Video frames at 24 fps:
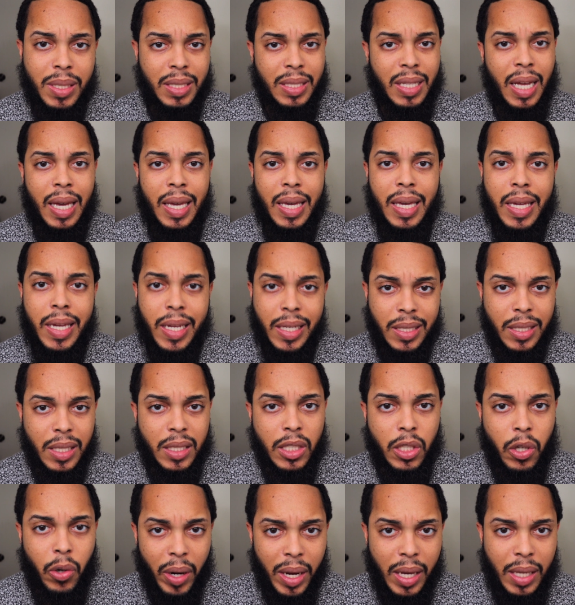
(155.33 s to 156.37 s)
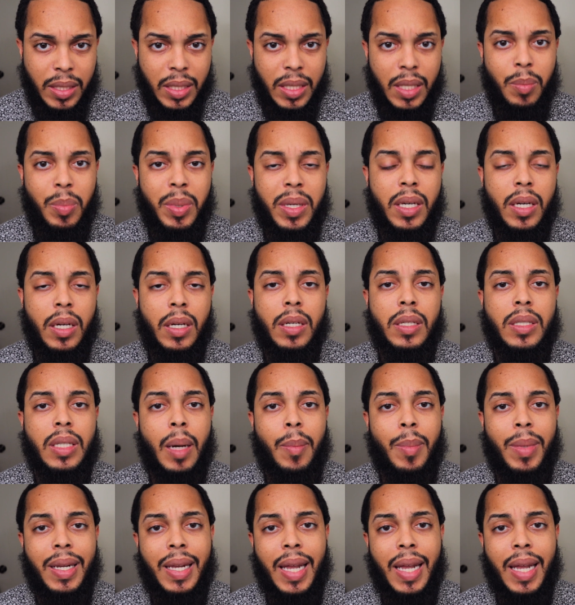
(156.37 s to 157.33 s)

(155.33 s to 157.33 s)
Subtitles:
does not itch as crazy because I'm